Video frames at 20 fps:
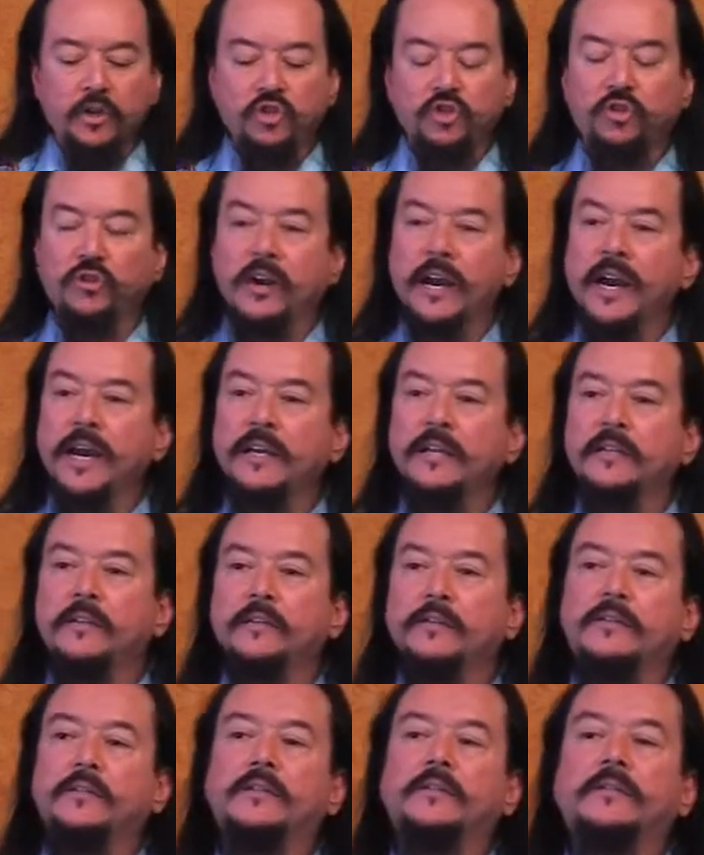Try to
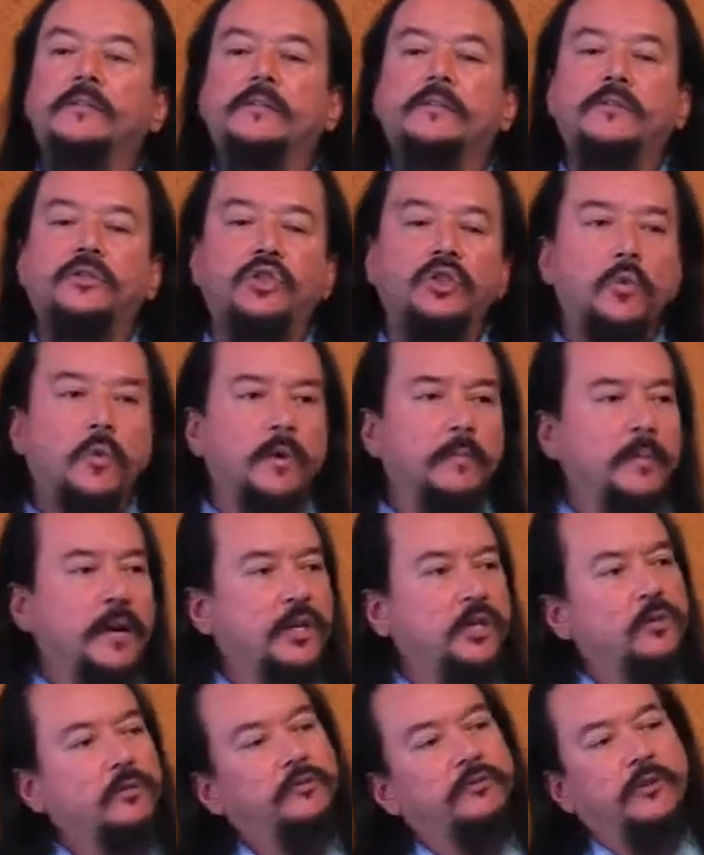do what
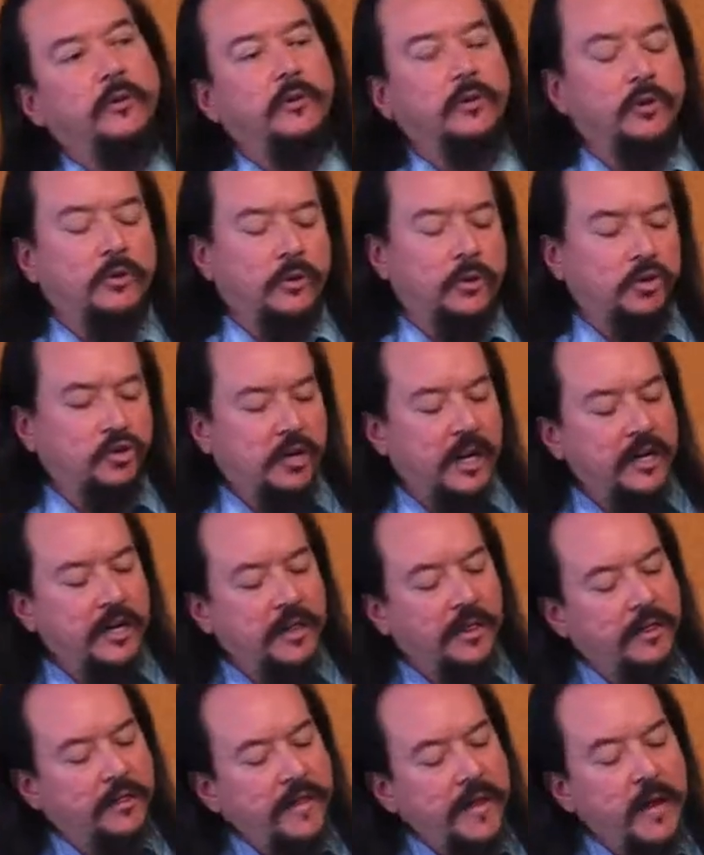makes you feel good. Try to
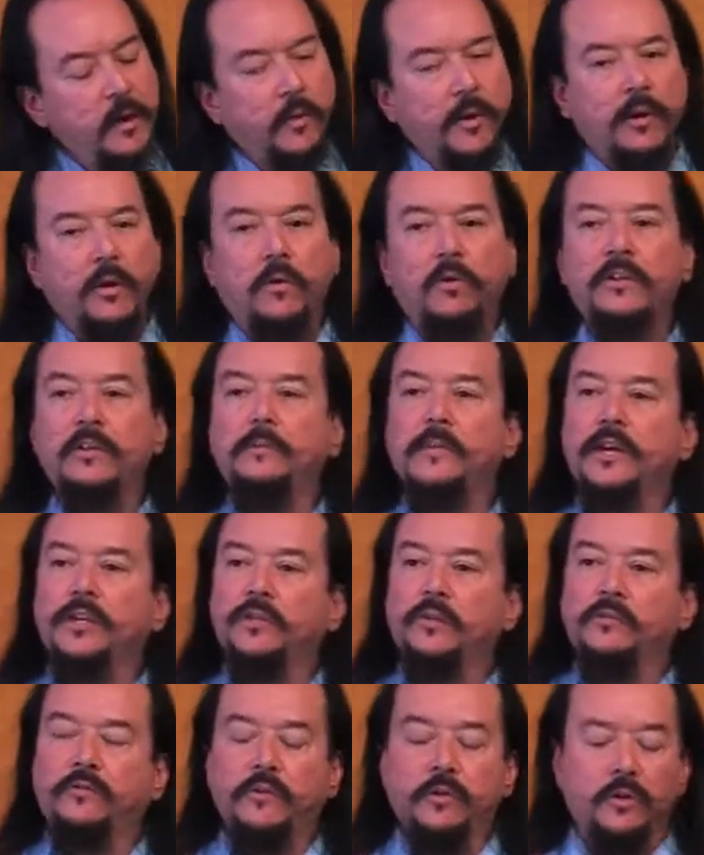think what only makes
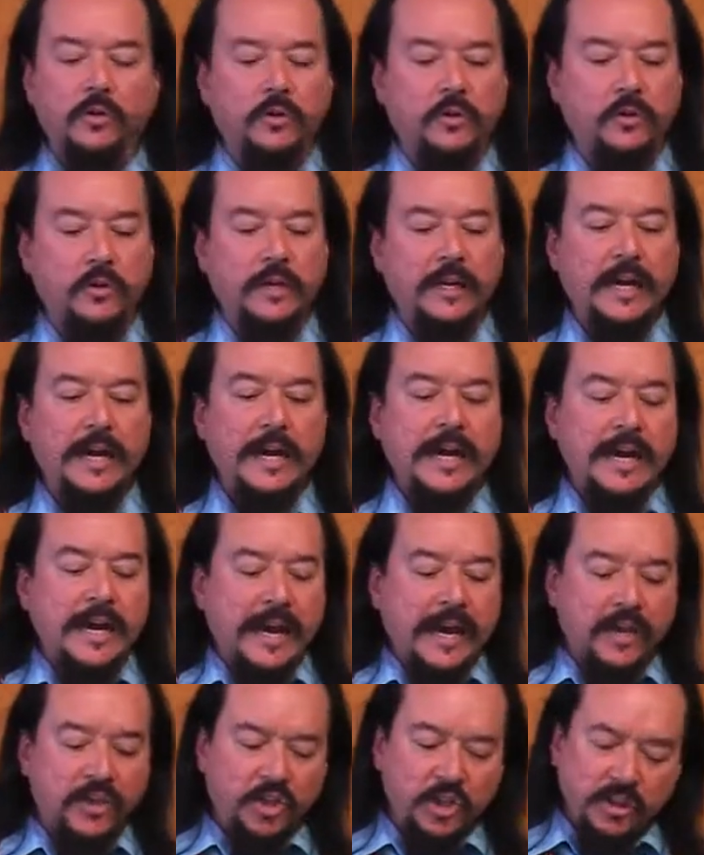you feel good.
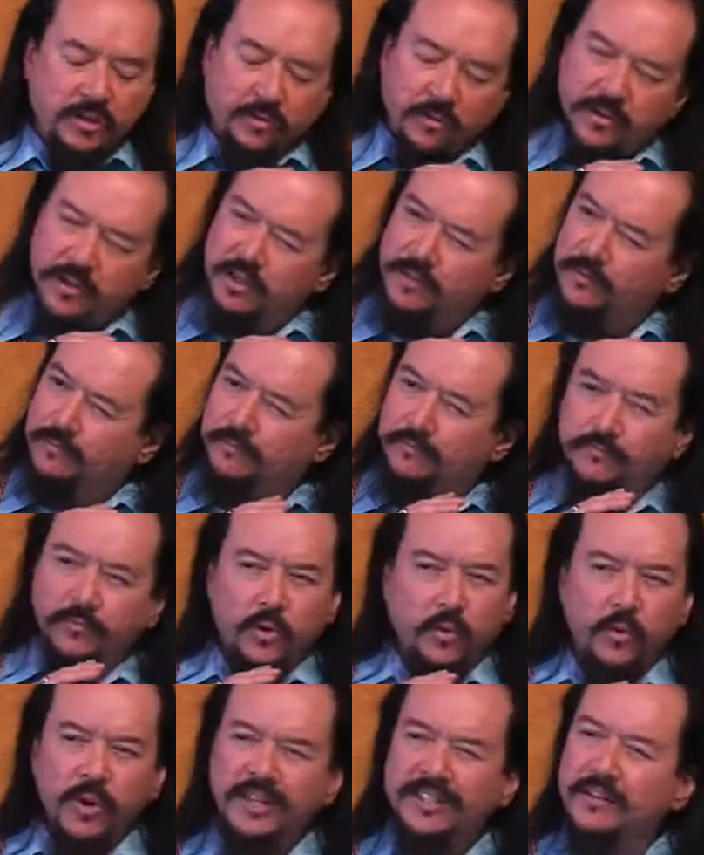Just for
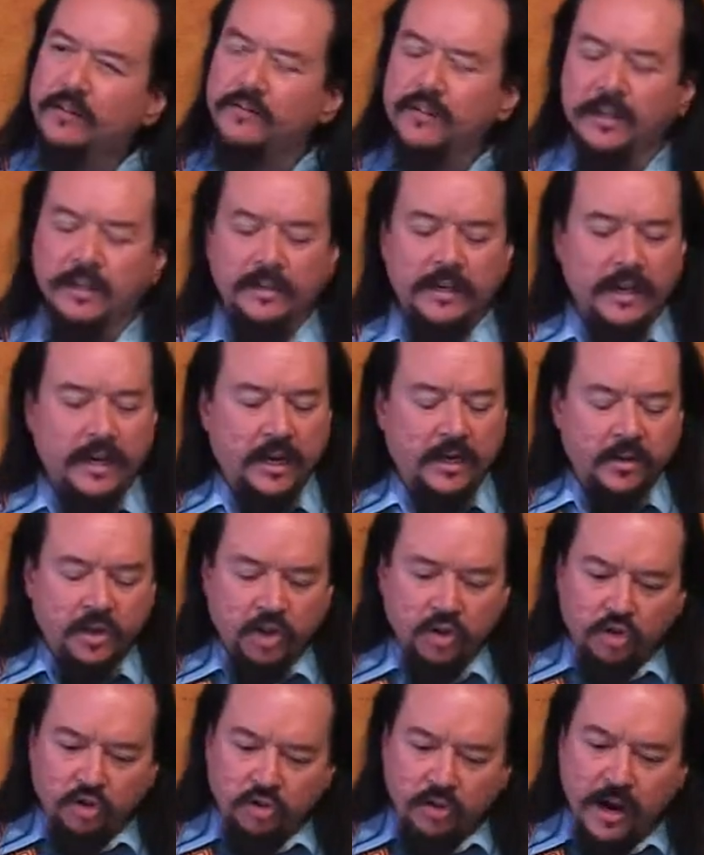the rest of the day,
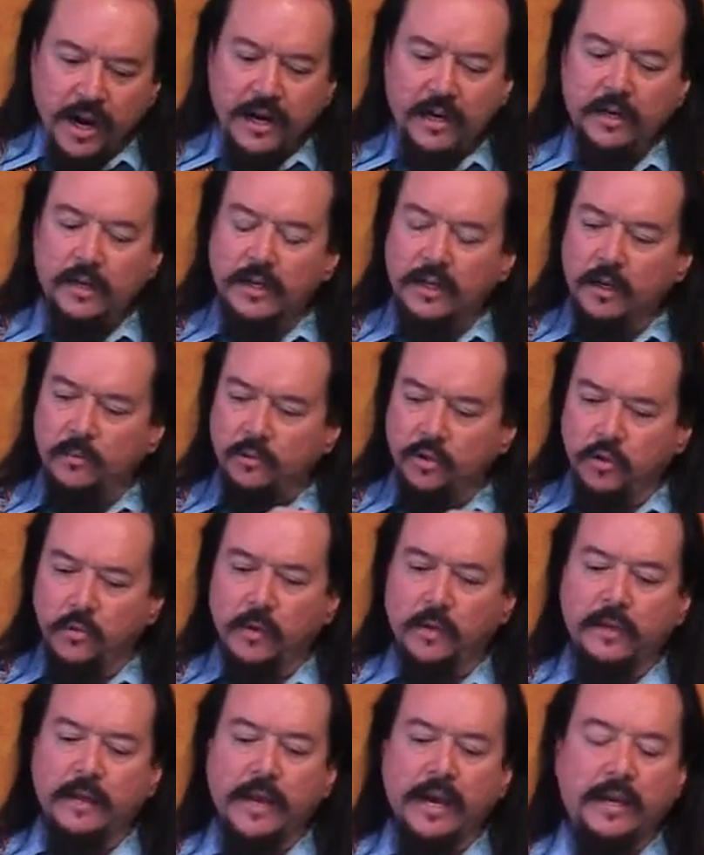just try to keep
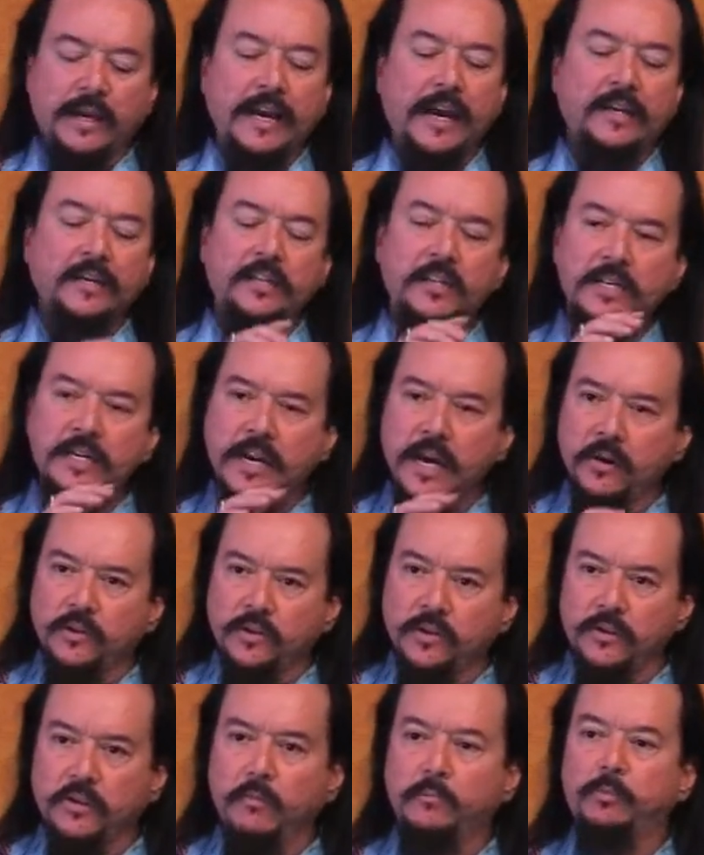doing that and see how it's
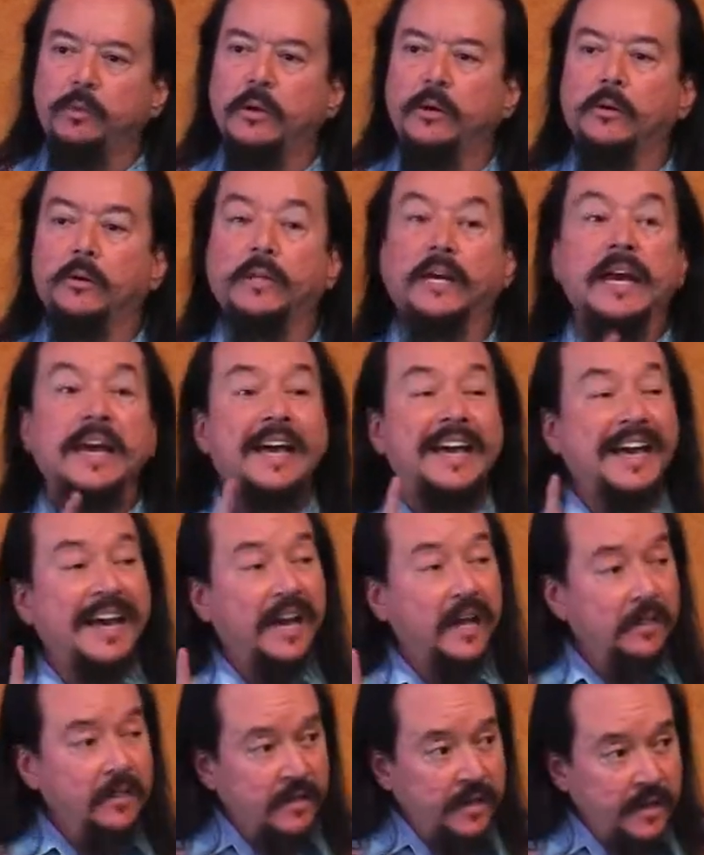going to build.
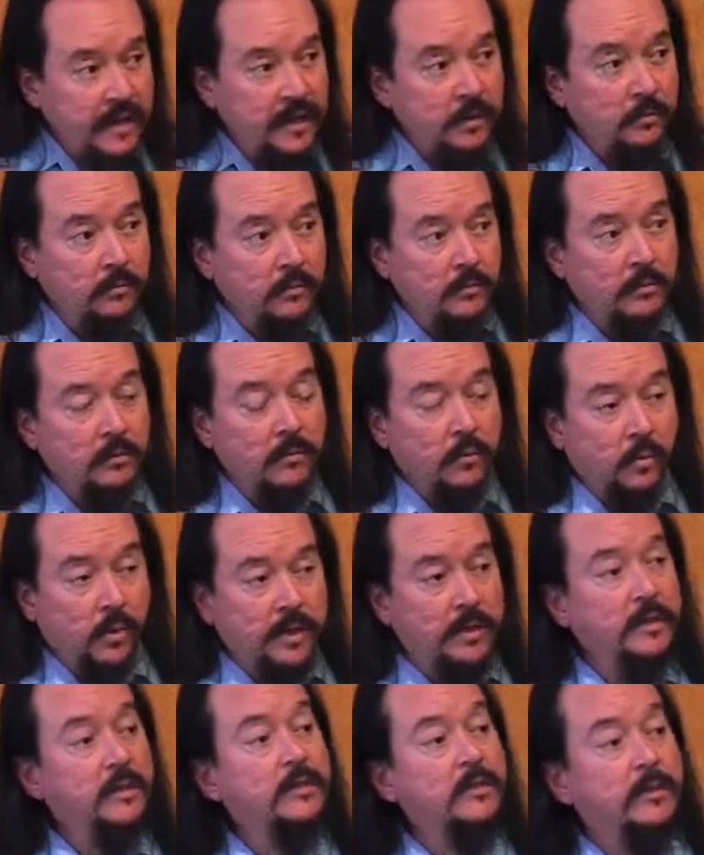And then
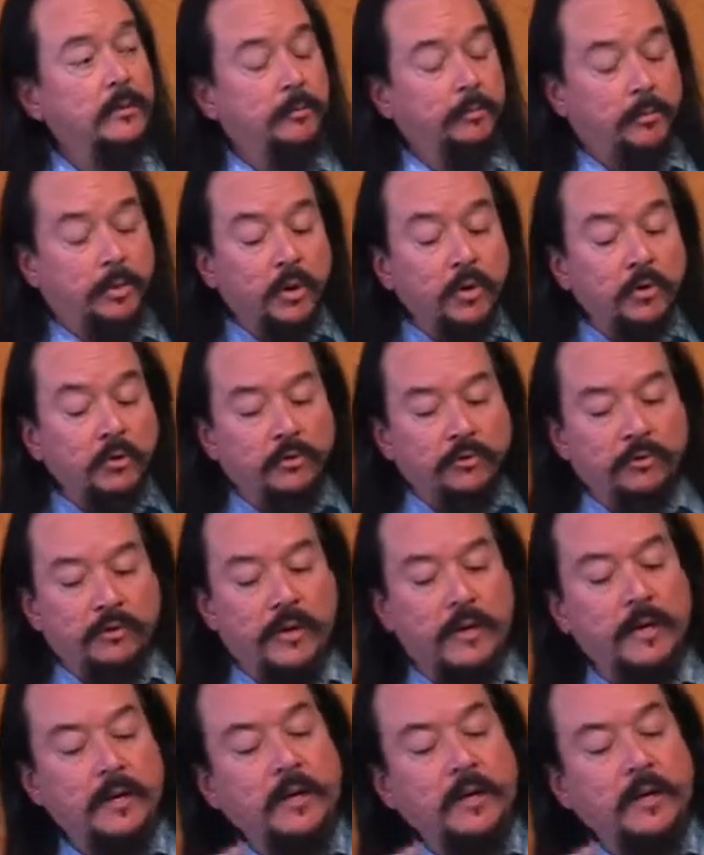witness the proof.